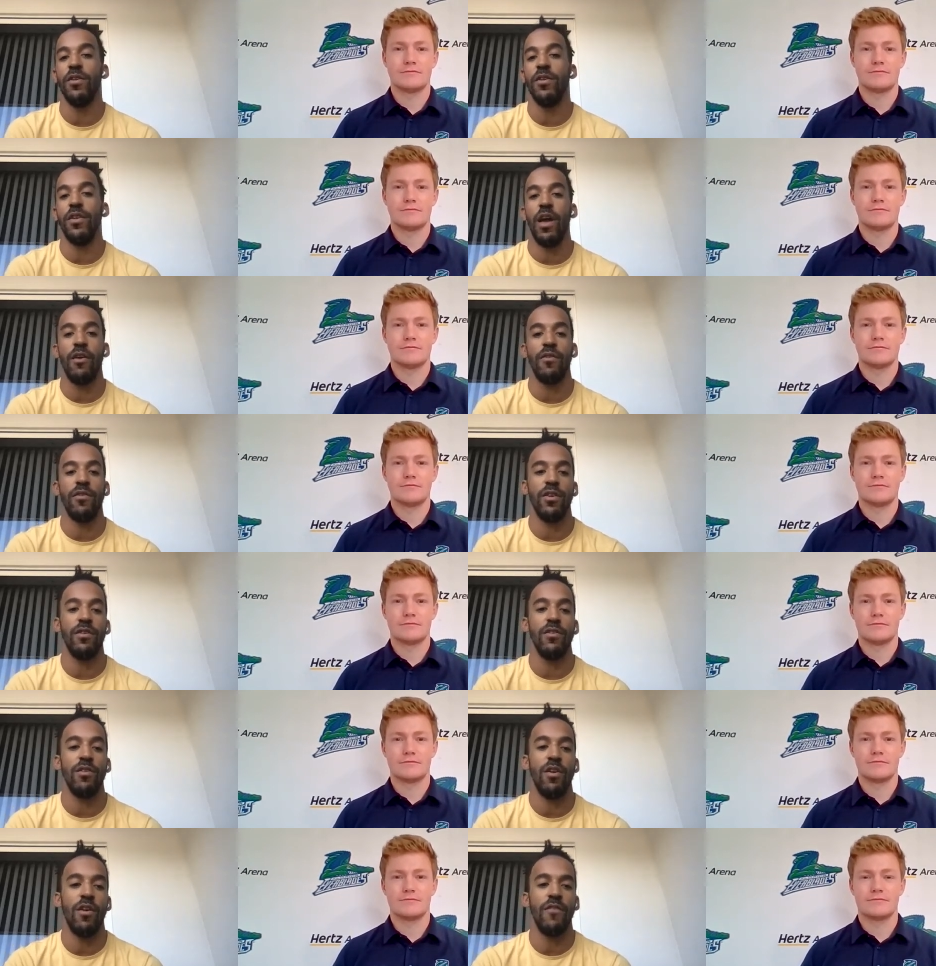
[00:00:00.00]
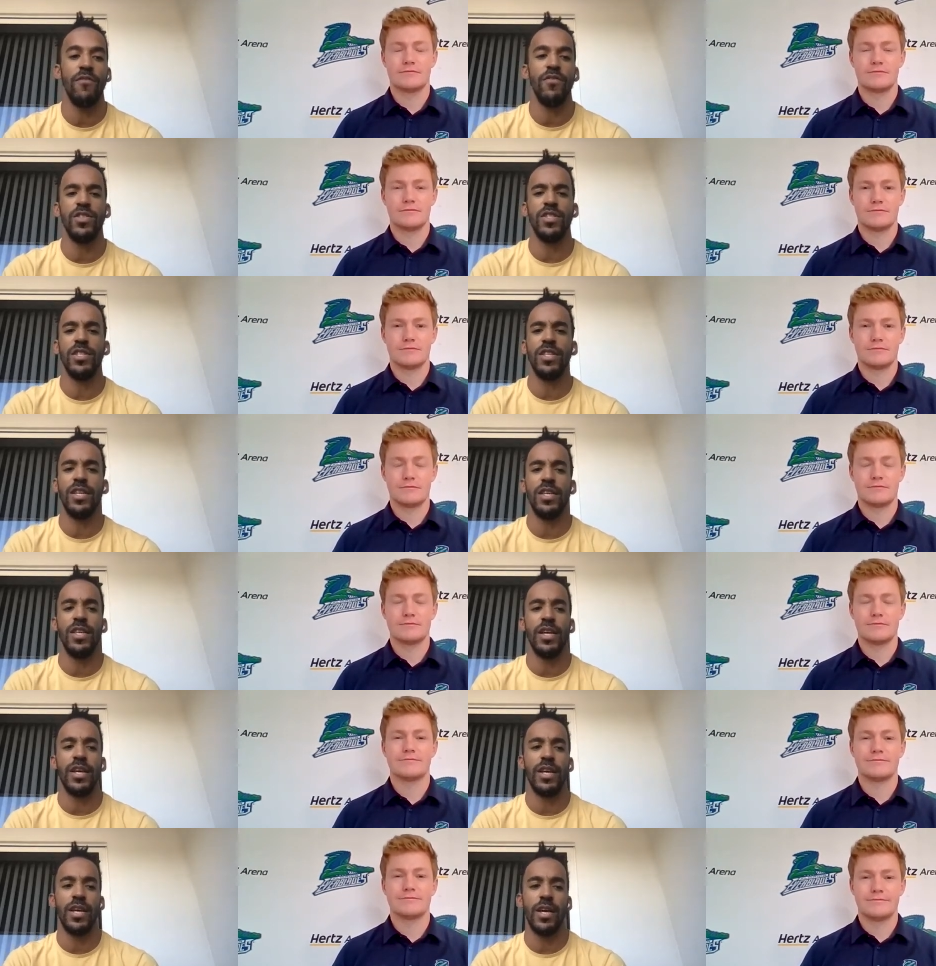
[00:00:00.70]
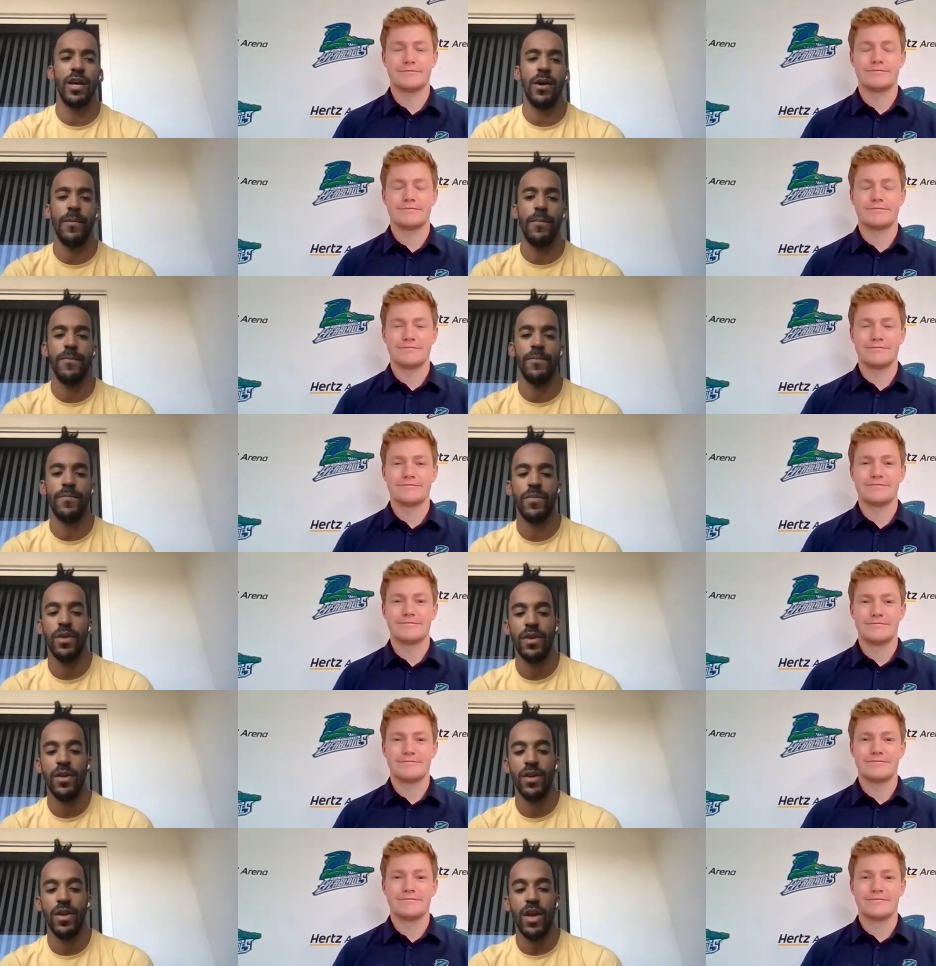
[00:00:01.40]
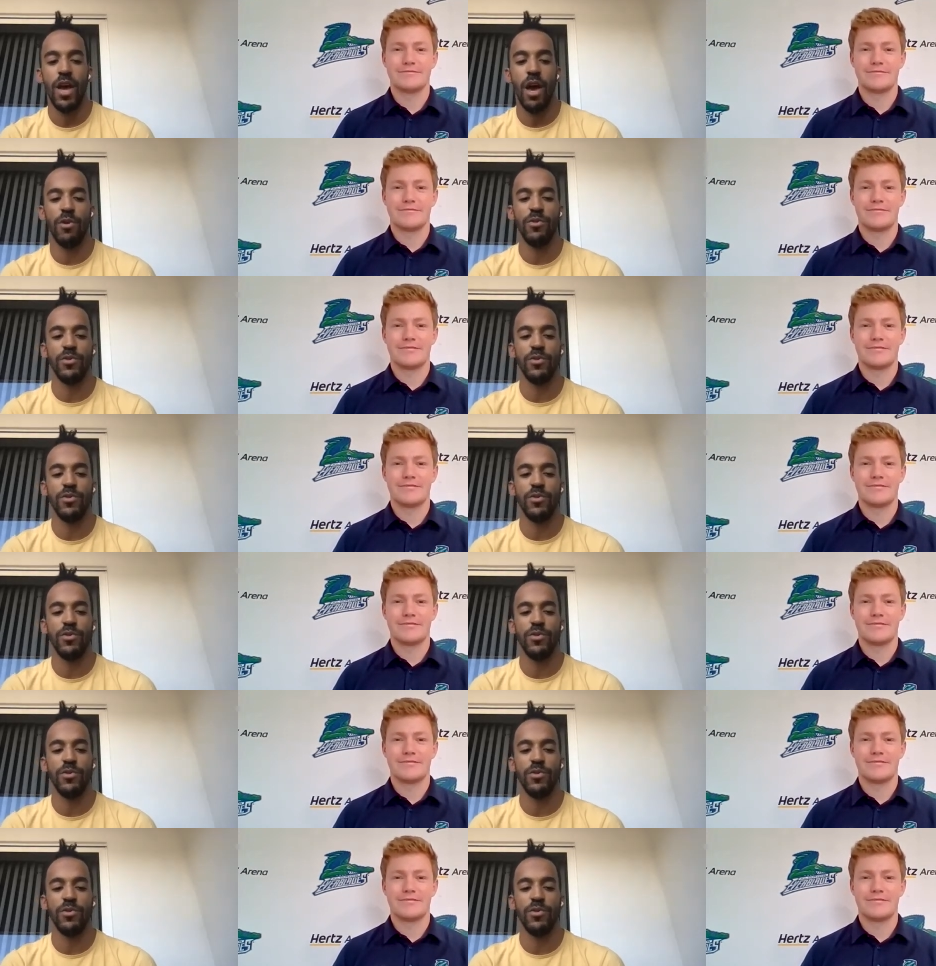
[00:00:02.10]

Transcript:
Speaker 1: down here. Obviously, like um, I was